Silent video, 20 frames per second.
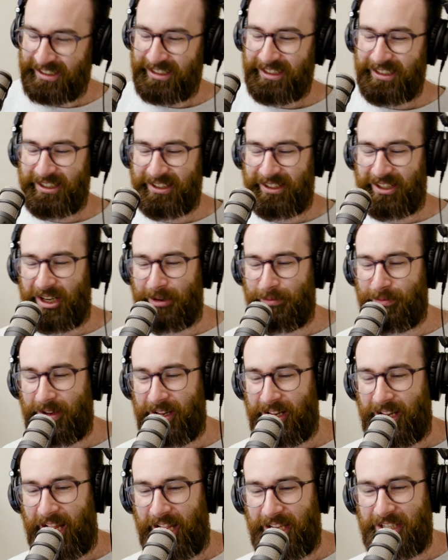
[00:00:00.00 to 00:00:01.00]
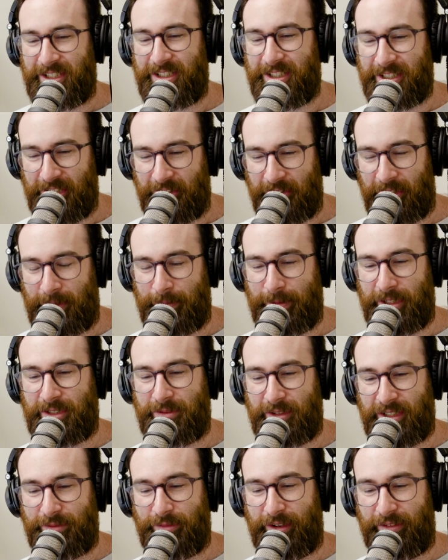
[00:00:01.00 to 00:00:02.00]
as you can tell, I'm
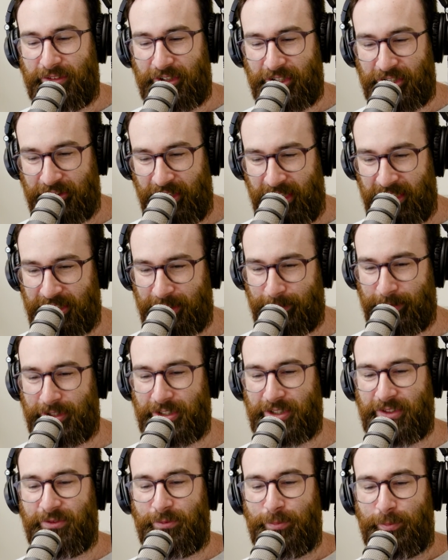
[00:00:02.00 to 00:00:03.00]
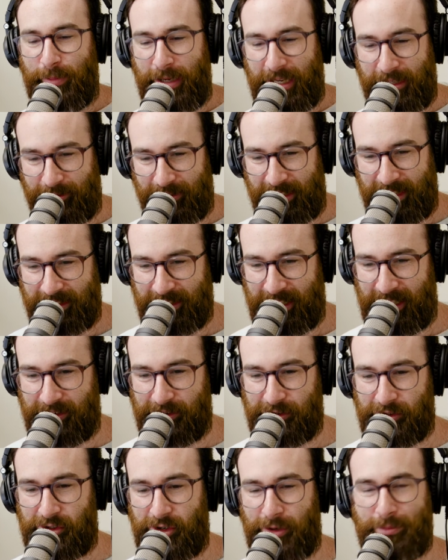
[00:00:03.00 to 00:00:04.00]
expressing my frustration because if you've been around
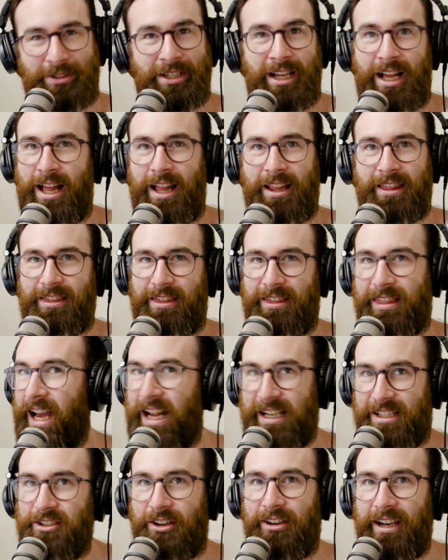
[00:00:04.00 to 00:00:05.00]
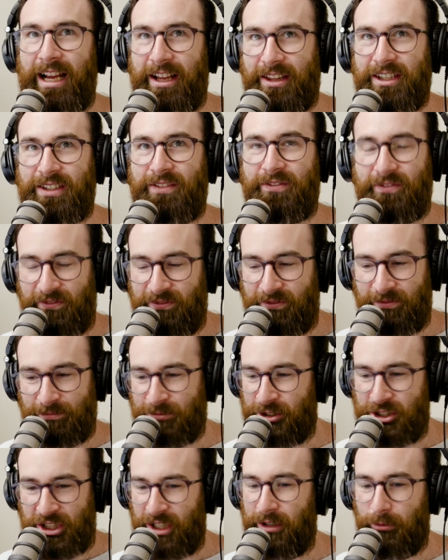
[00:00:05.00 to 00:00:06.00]
tattoo shops, that's not how this
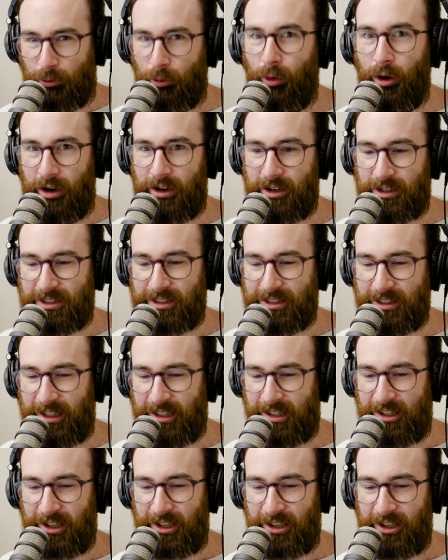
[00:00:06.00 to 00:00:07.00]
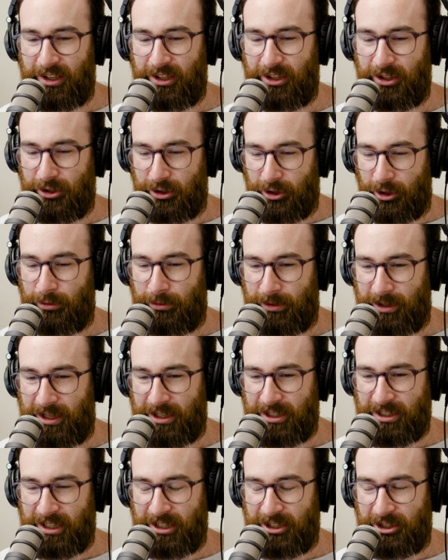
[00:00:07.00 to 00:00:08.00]
shit works. Like, you go to an
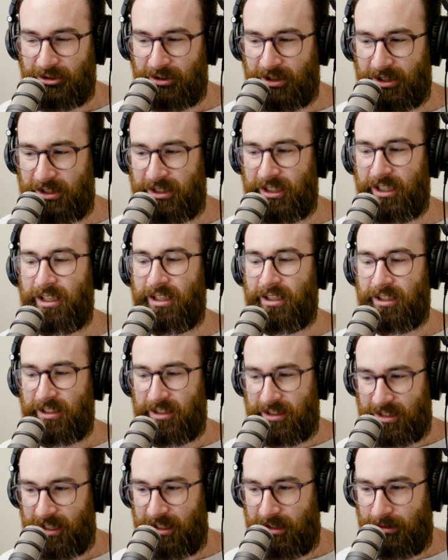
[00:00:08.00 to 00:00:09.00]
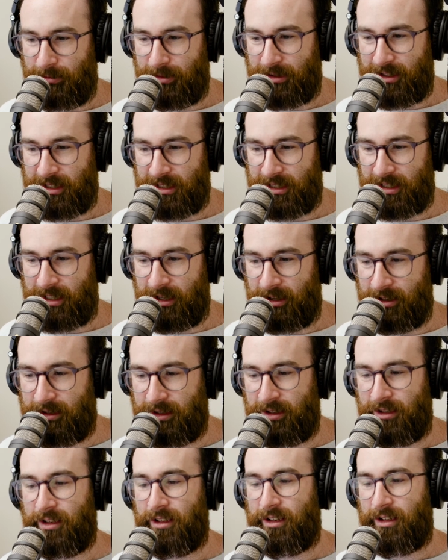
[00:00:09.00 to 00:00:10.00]
artist that you trust, you say you want this
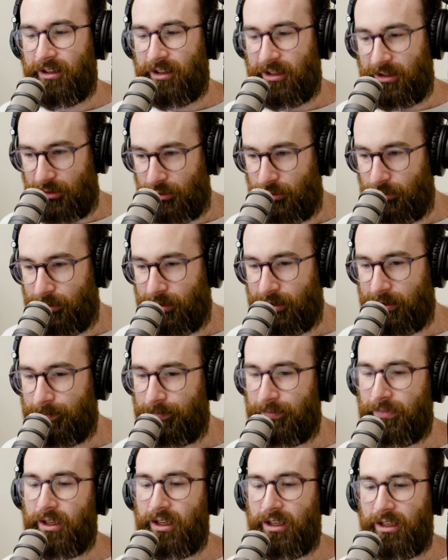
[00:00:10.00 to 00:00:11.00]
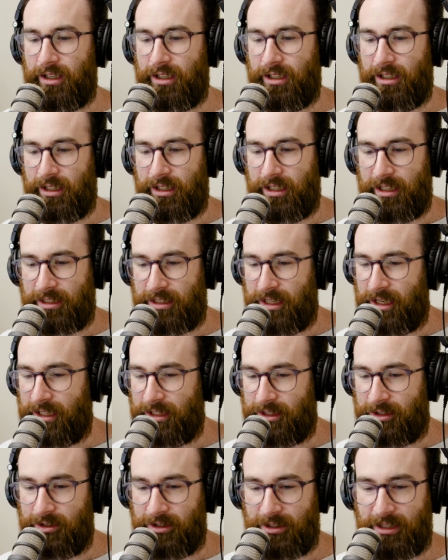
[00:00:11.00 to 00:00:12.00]
done, they do it, and they say
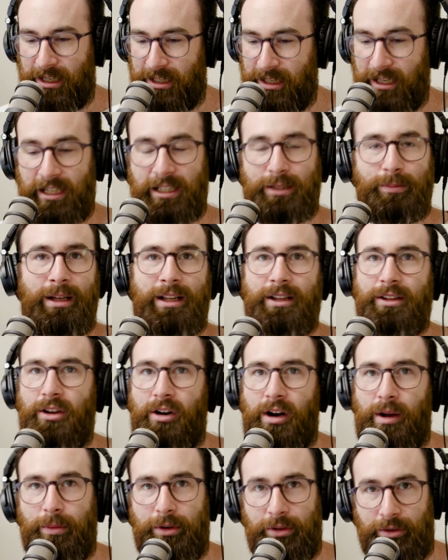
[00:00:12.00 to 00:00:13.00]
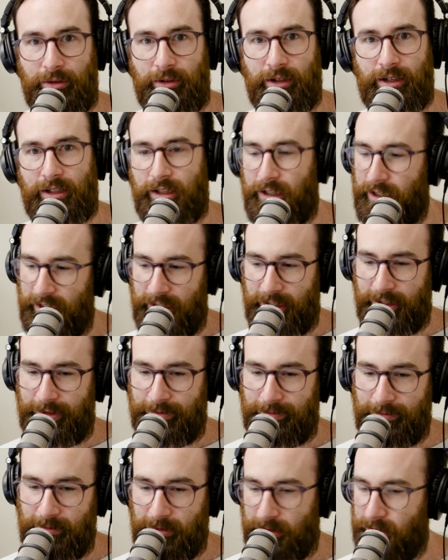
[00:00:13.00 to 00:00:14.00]
it's going to take X amount of time to do it,
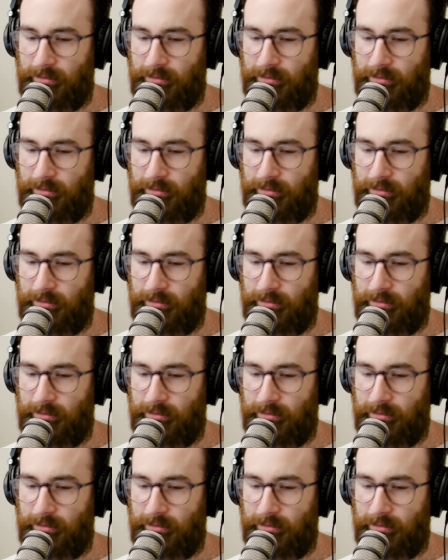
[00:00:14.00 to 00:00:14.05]
and